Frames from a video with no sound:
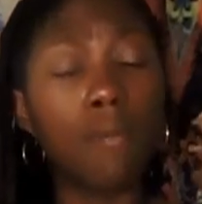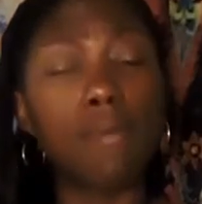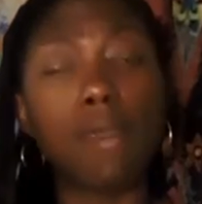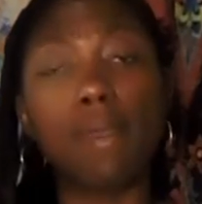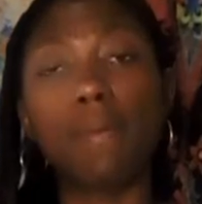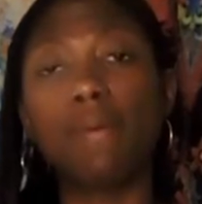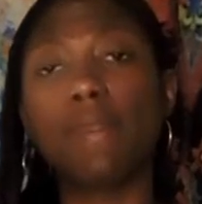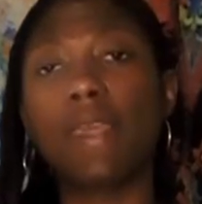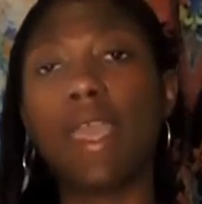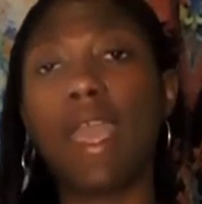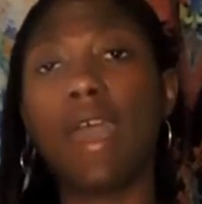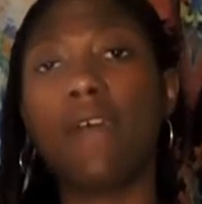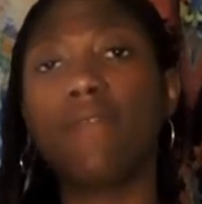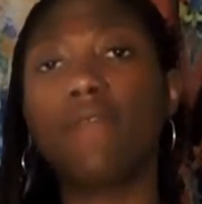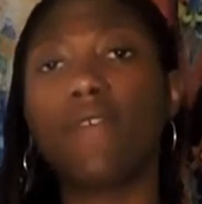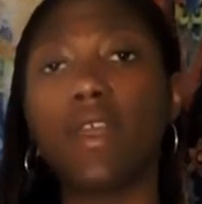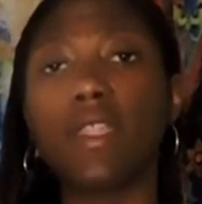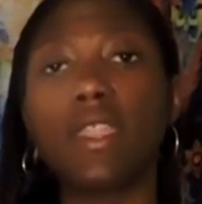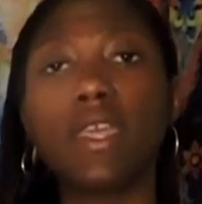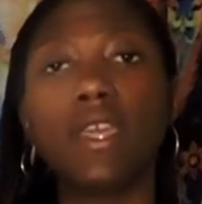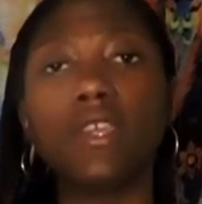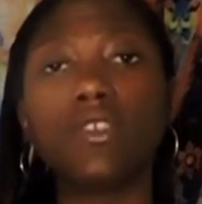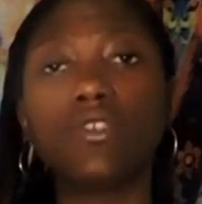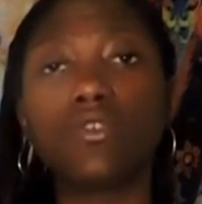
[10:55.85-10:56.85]
Maybe they have
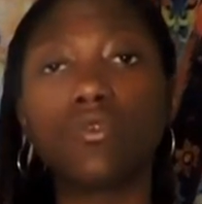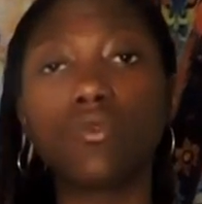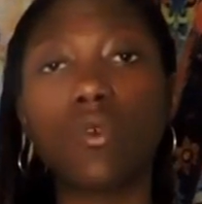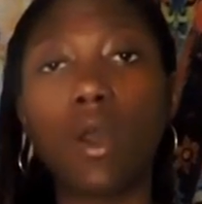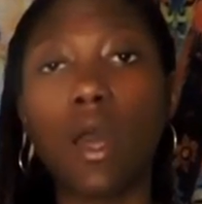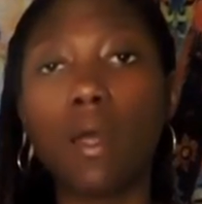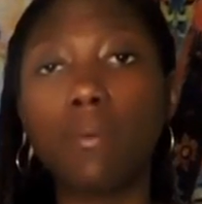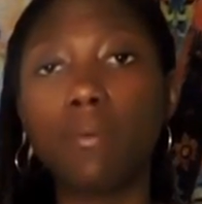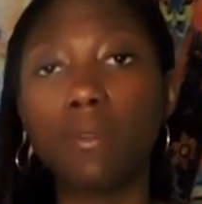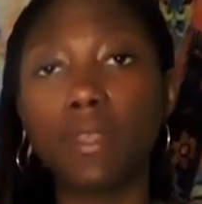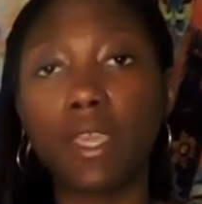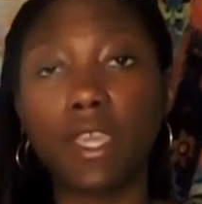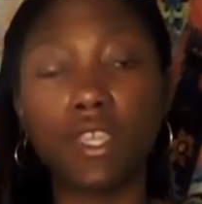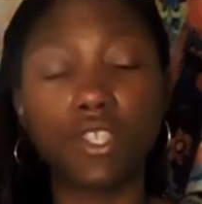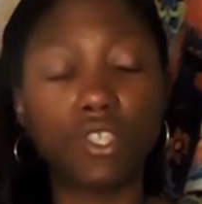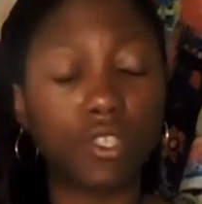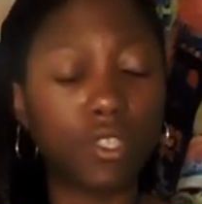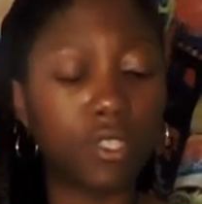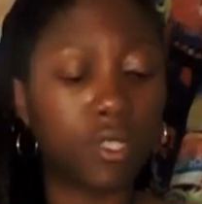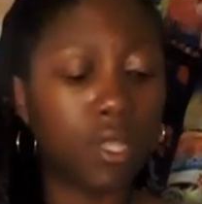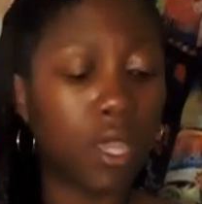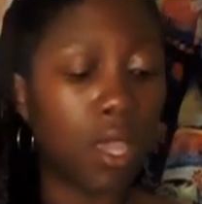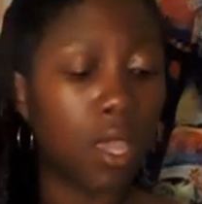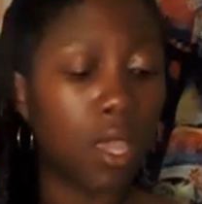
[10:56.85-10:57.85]
financial obligations